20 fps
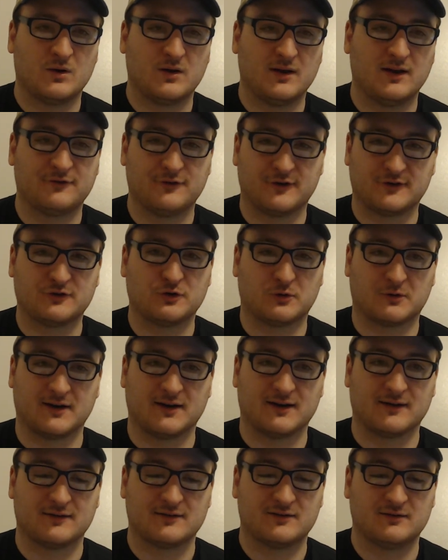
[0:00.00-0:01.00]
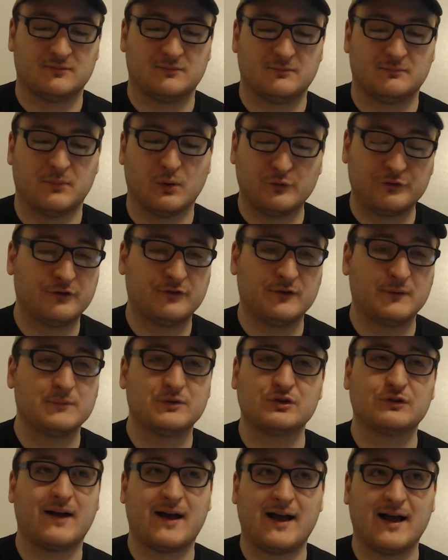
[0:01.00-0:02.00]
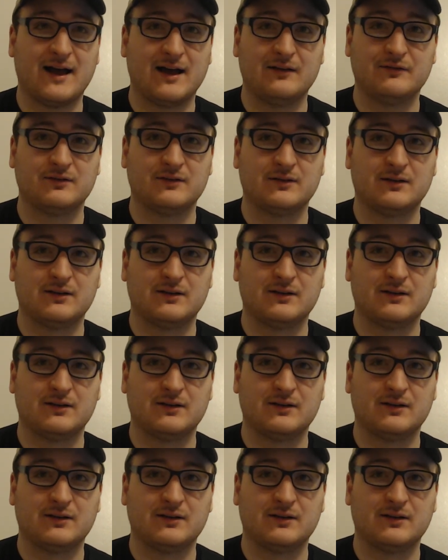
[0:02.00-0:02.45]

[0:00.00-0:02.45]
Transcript: is victorious. Both of them survive,